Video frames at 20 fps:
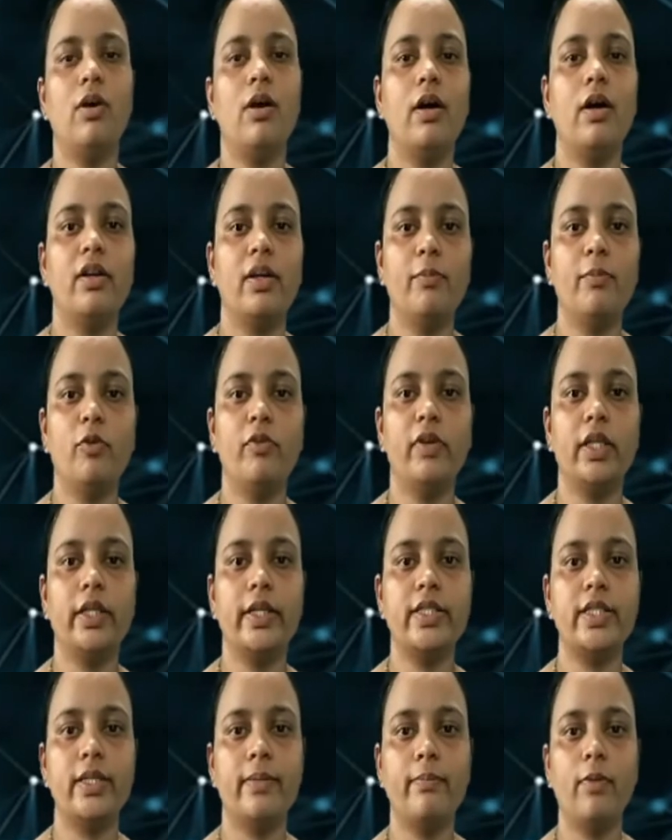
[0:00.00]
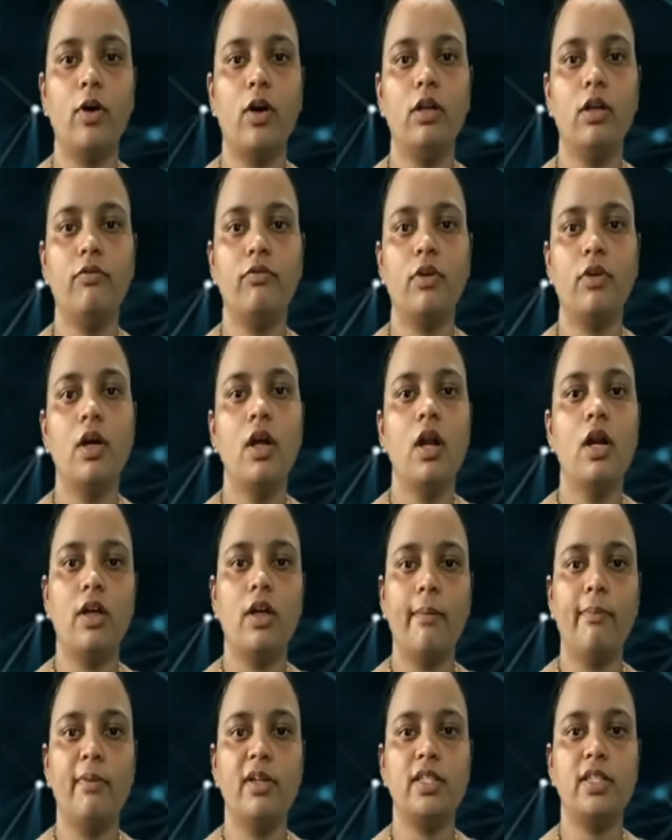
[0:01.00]
Removing the symbol,
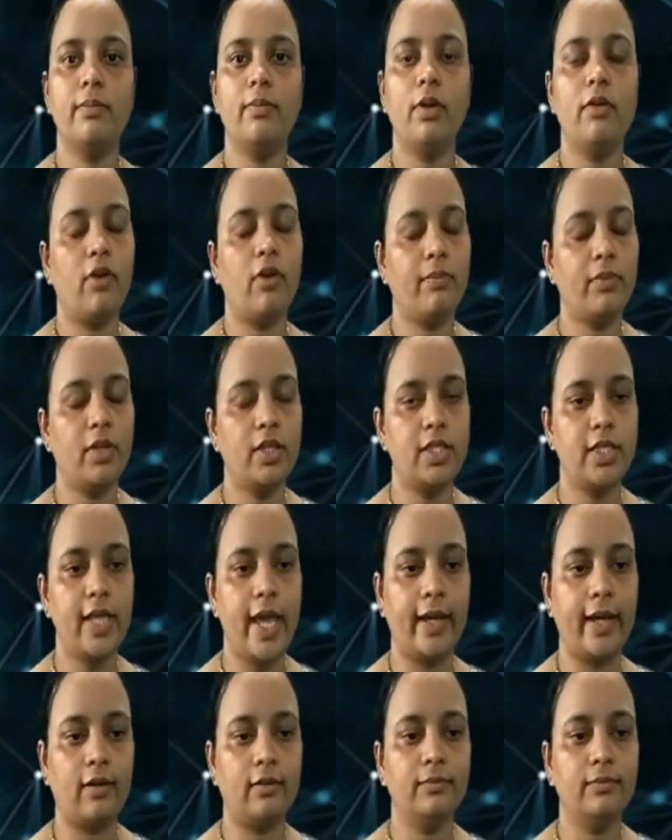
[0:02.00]
topmost symbol from the stack.